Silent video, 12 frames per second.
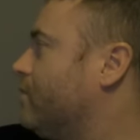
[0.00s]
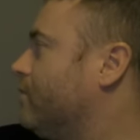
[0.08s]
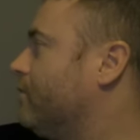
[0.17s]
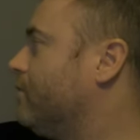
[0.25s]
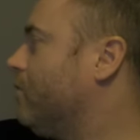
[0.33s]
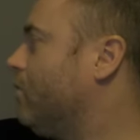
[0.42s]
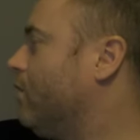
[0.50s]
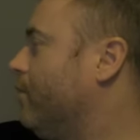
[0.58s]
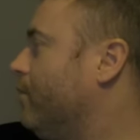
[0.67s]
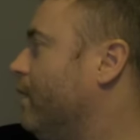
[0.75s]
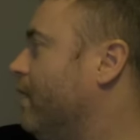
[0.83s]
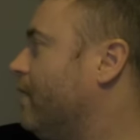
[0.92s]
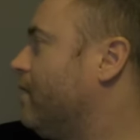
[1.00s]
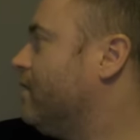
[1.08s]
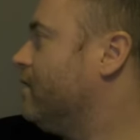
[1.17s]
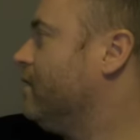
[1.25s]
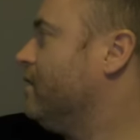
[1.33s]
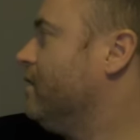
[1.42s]
the Highland Black.
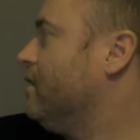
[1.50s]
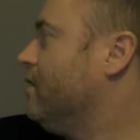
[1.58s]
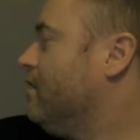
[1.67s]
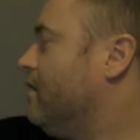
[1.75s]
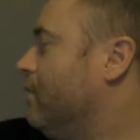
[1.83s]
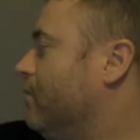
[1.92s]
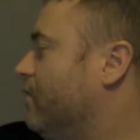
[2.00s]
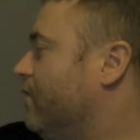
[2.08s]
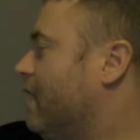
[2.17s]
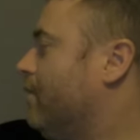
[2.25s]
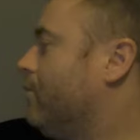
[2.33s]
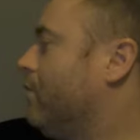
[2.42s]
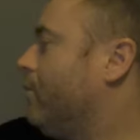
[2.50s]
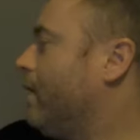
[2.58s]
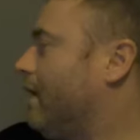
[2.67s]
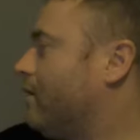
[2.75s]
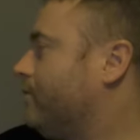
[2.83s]
And with a name like Black,